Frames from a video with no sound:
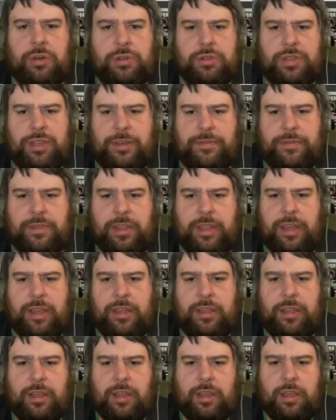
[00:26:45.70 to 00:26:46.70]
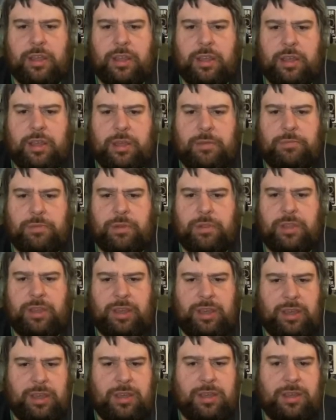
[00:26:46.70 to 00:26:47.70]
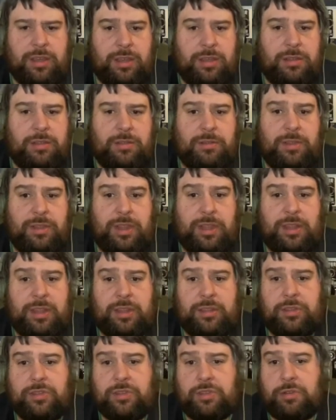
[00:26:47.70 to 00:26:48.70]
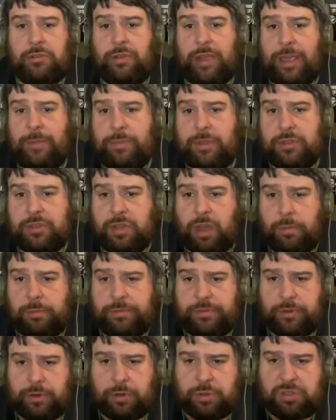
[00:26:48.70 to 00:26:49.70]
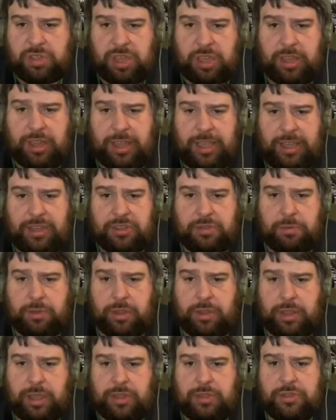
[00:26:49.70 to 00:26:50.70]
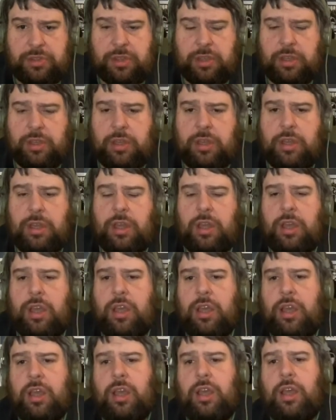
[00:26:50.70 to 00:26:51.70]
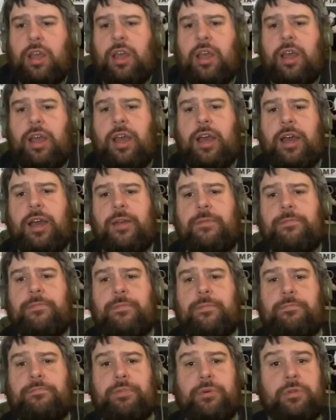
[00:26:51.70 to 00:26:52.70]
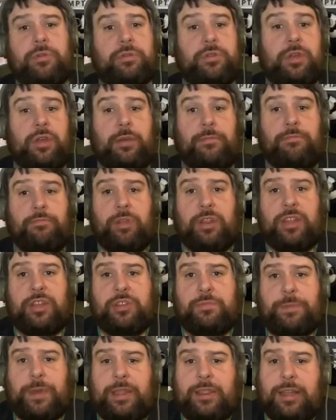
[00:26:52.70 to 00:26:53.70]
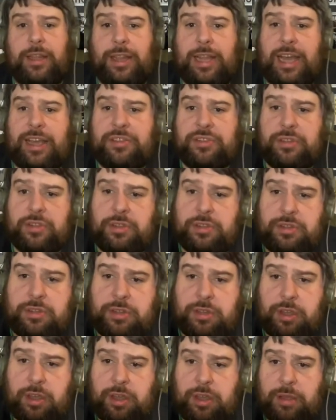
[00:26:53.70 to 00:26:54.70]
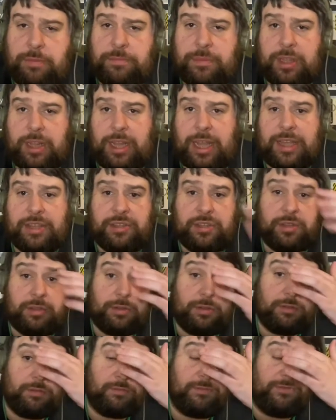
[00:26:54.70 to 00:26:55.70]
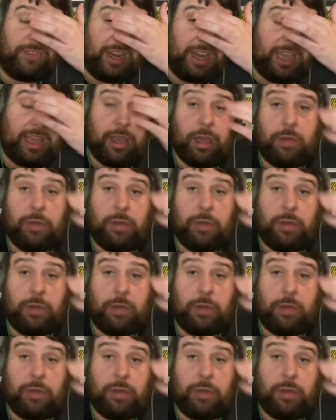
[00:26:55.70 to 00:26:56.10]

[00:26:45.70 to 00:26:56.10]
after that. But the, uh, they did scrape the top 40 at least with this. Um, but um, with this being the last, um, the last video, the